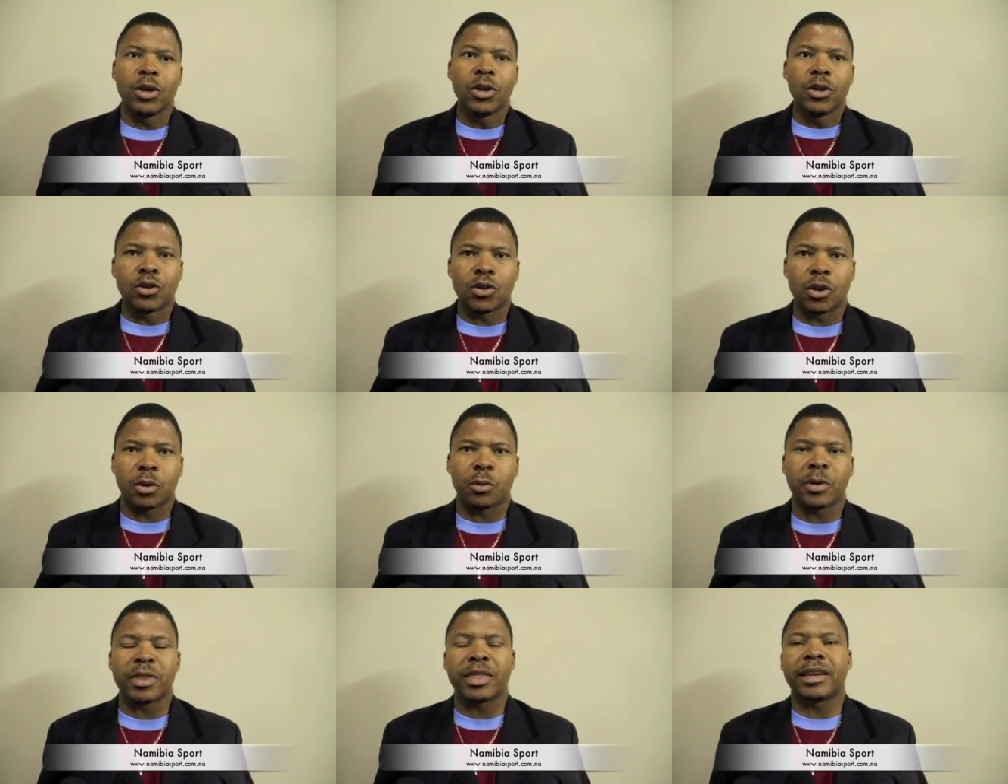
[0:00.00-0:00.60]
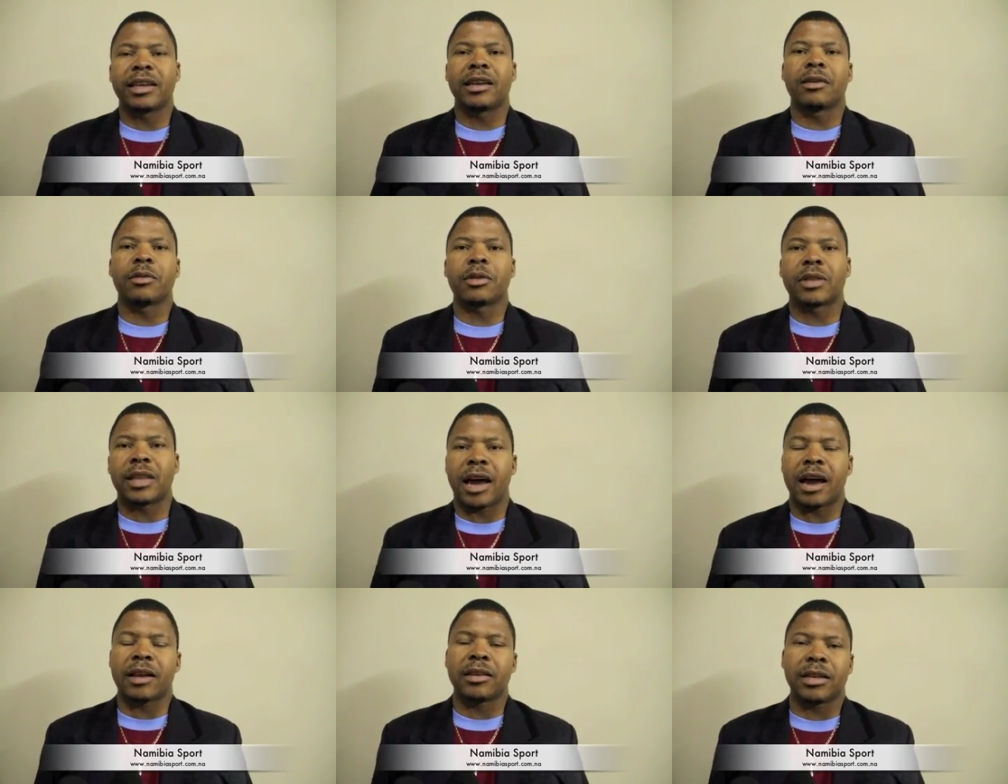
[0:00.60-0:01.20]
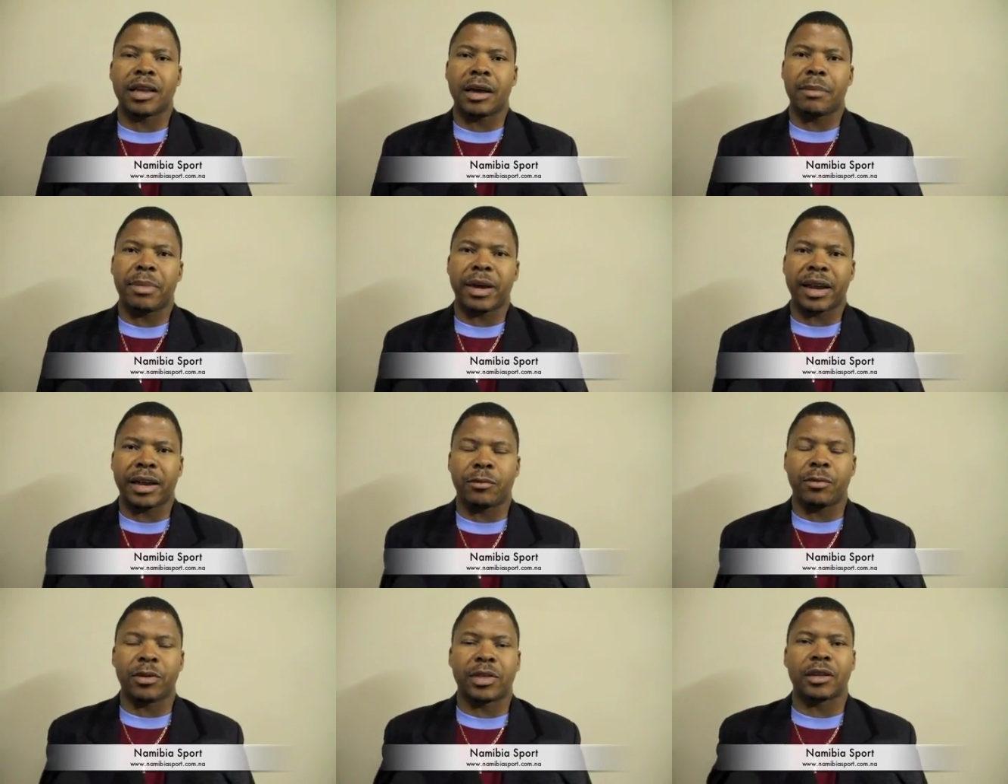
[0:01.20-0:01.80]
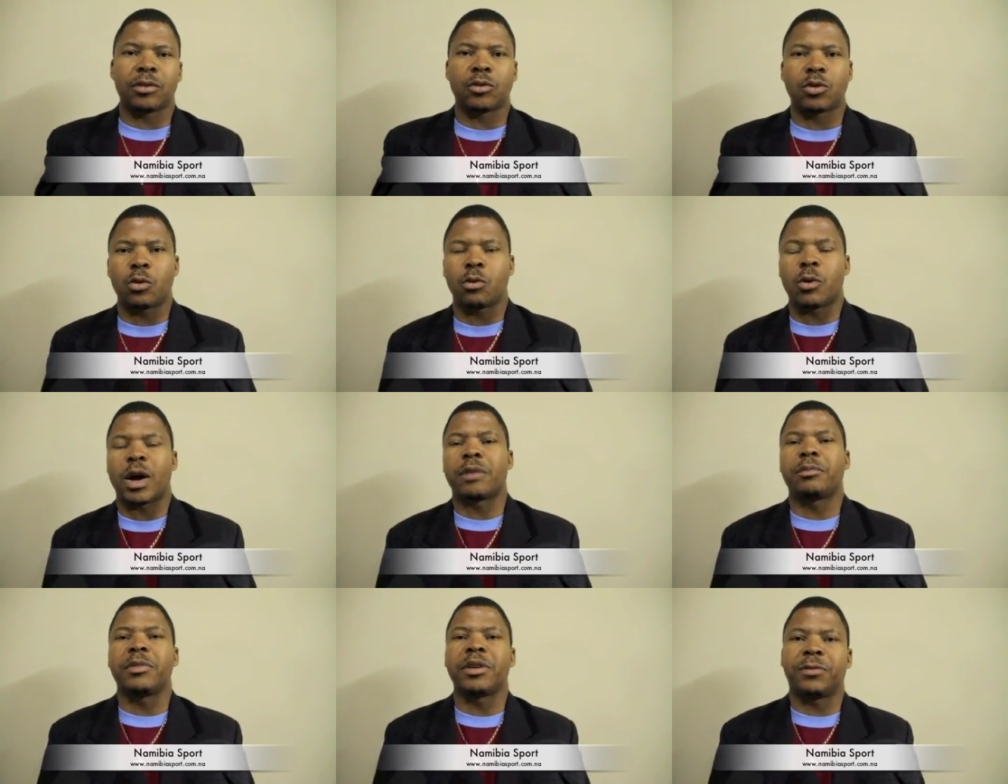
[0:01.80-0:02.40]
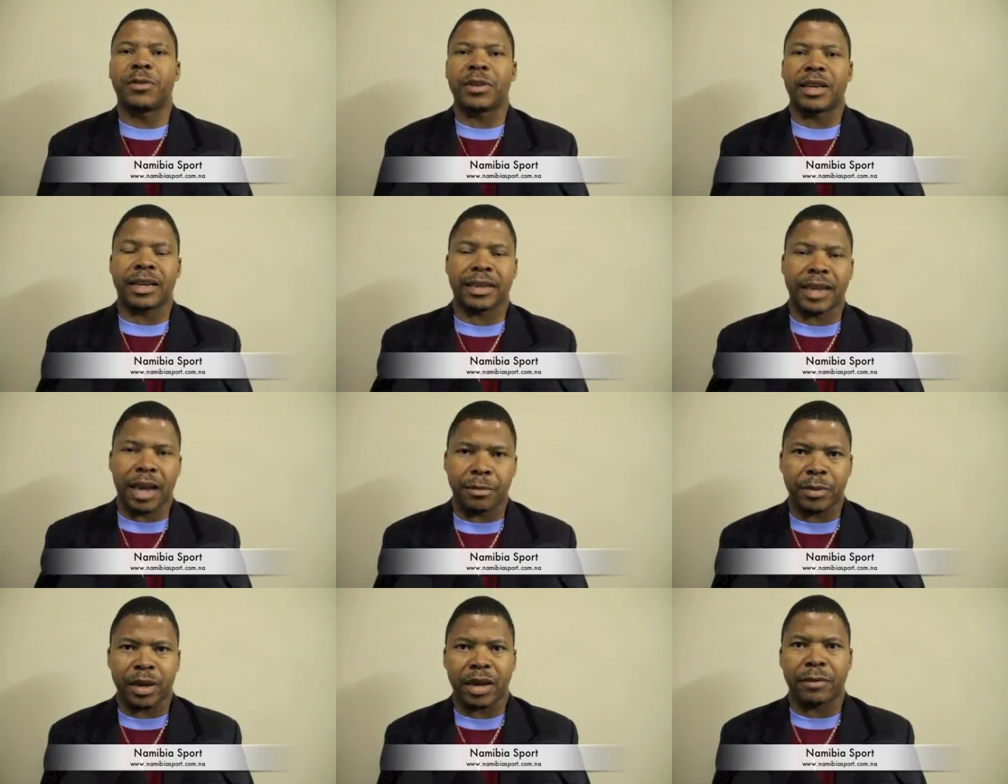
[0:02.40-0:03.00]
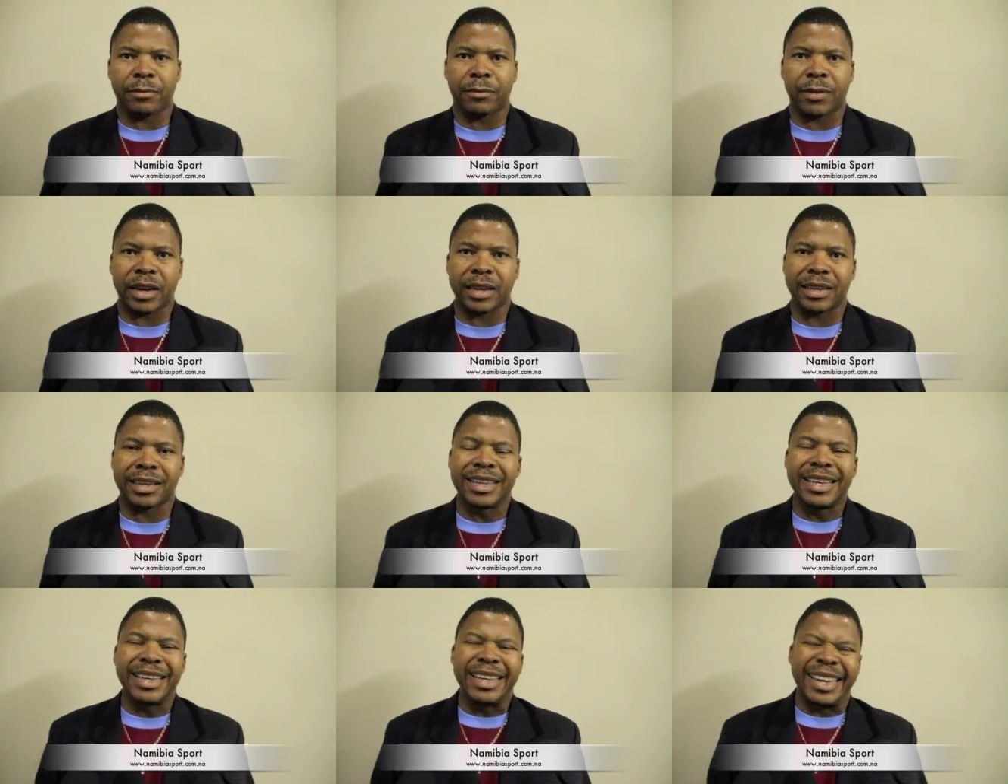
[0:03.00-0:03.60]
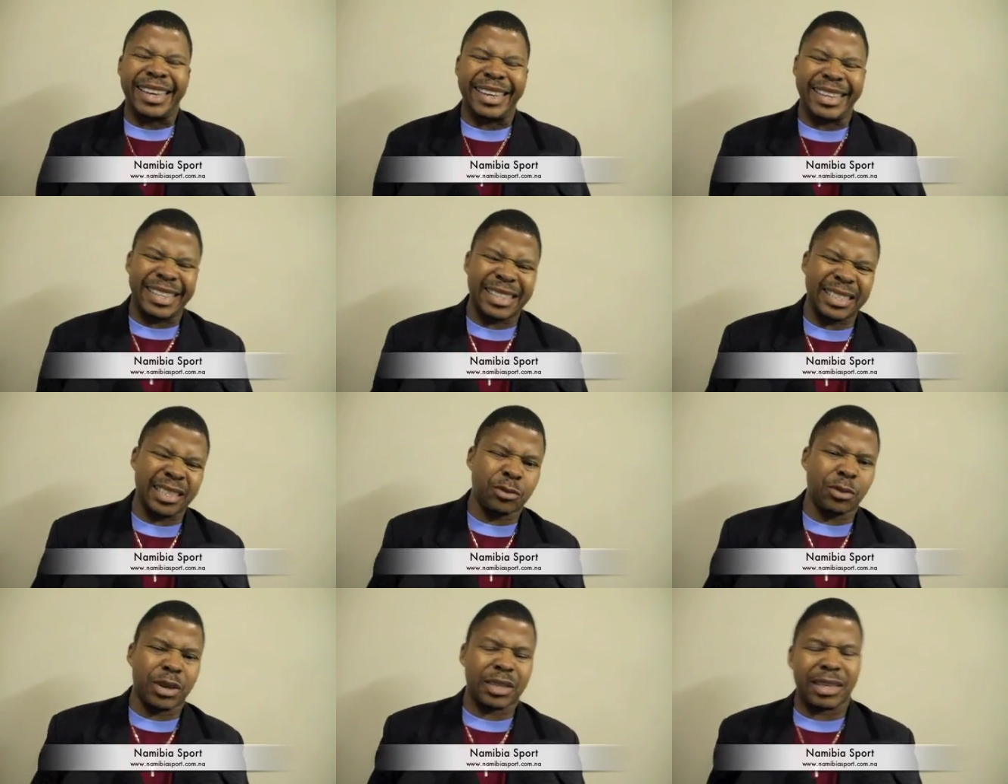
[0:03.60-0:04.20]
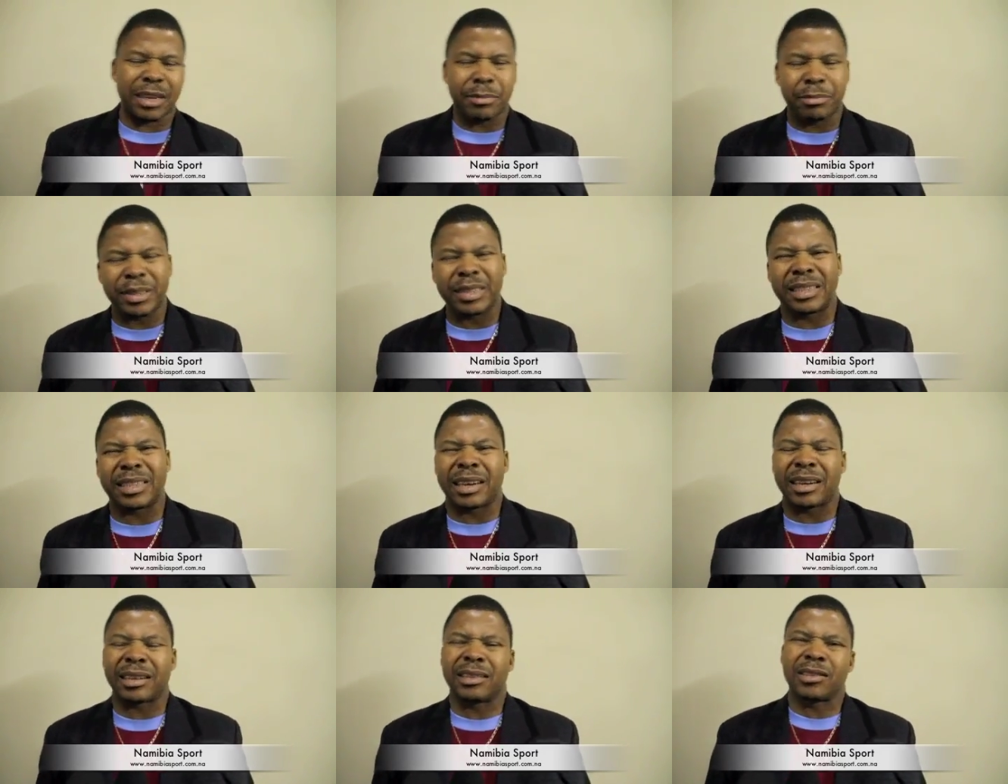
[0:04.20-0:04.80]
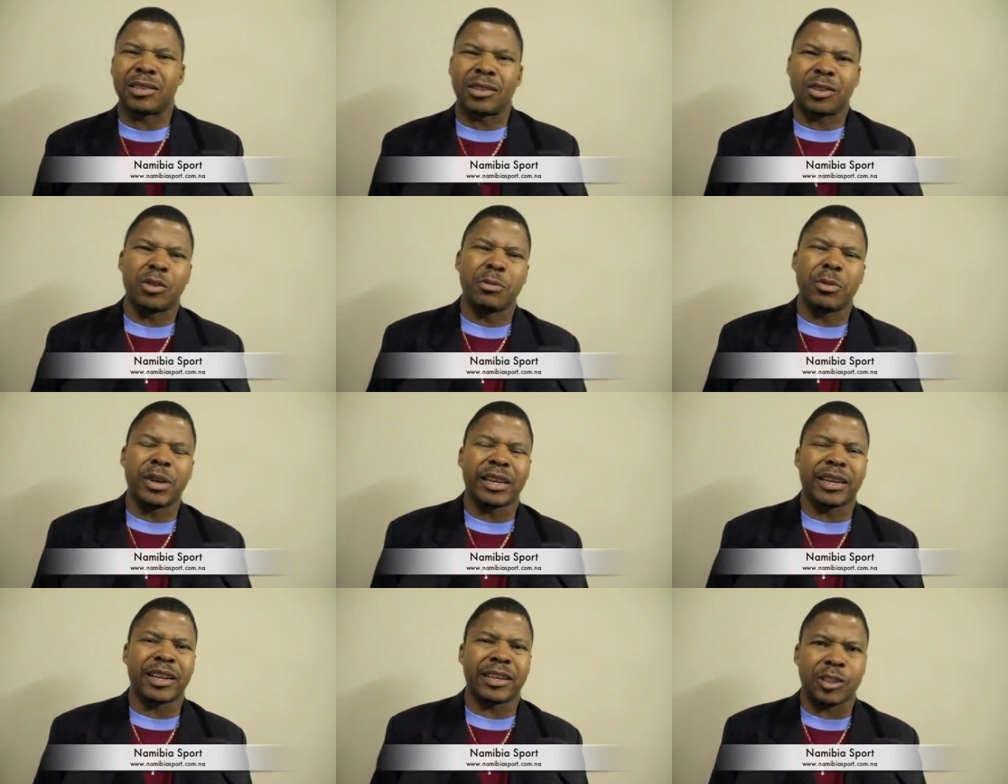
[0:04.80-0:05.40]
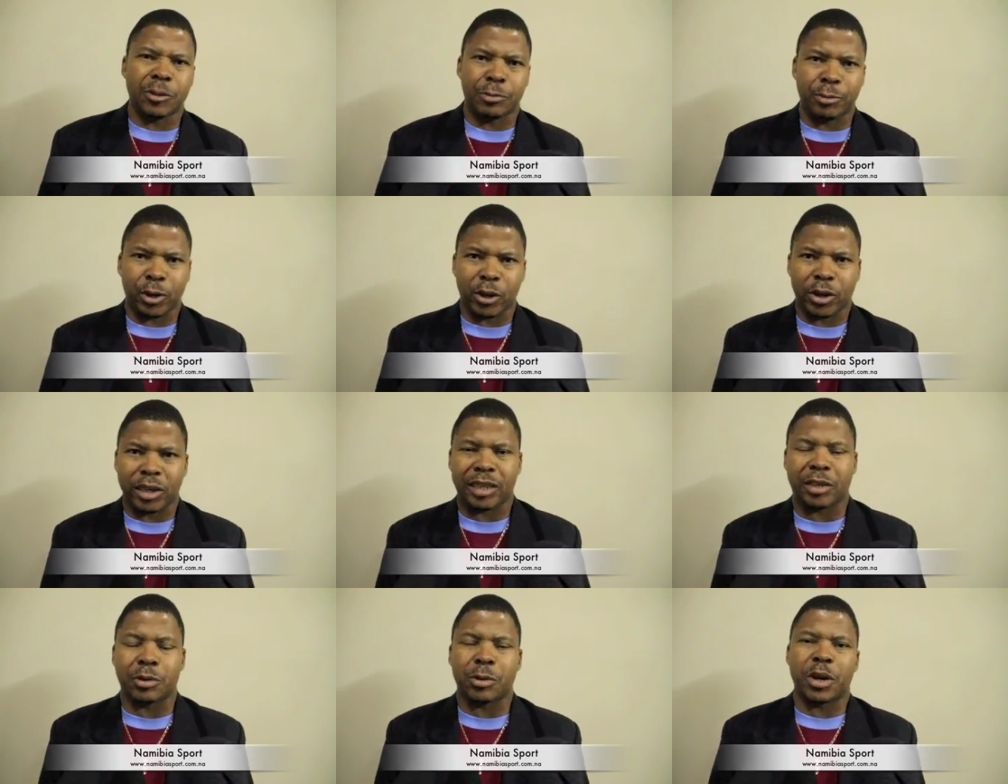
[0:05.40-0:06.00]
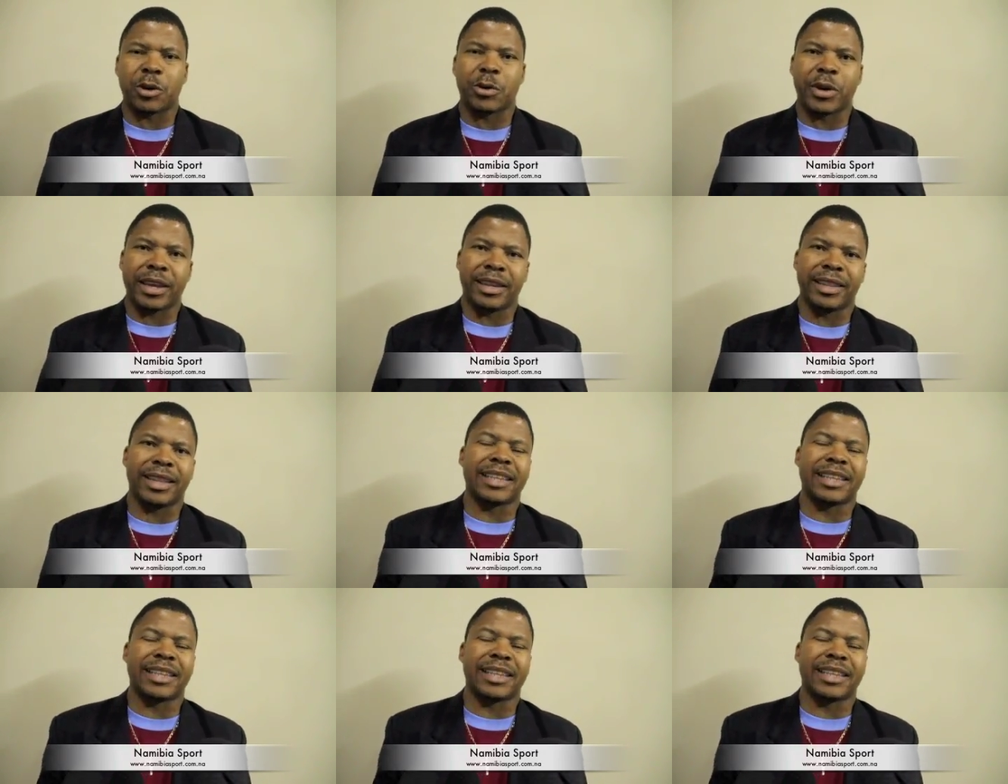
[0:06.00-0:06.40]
So with the outnumbering, with the 2-1 midfielder coming up front, at least it was a bit numerical superiority what we had.